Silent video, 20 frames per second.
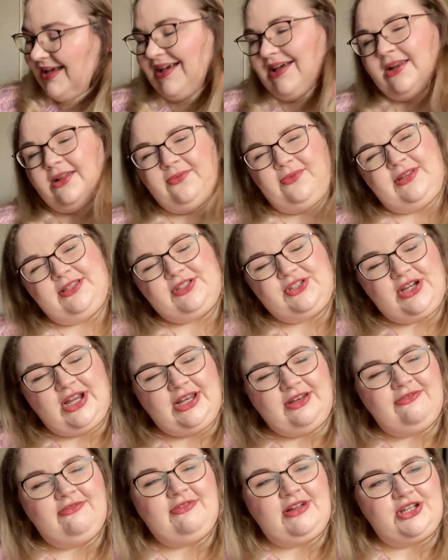And I was trying
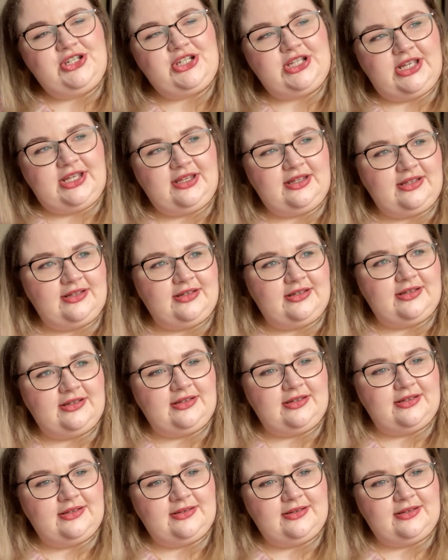to rush it
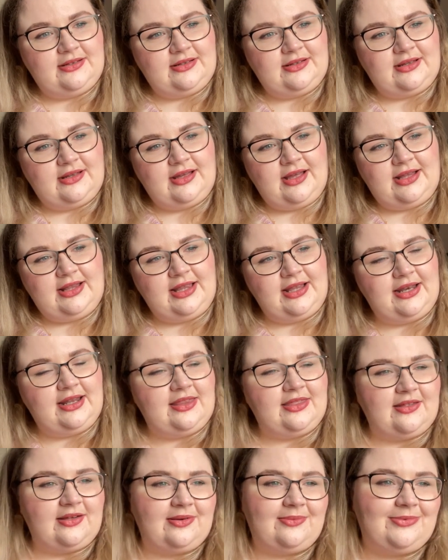and then I
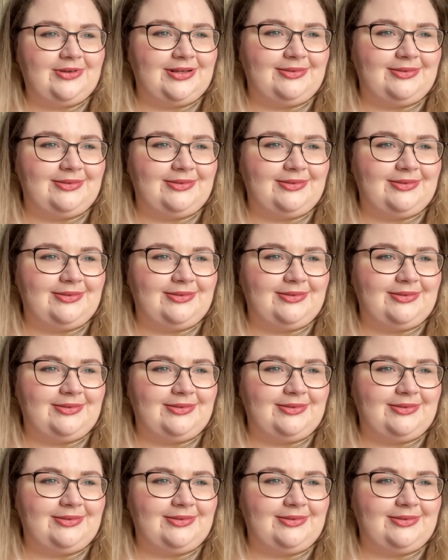thought,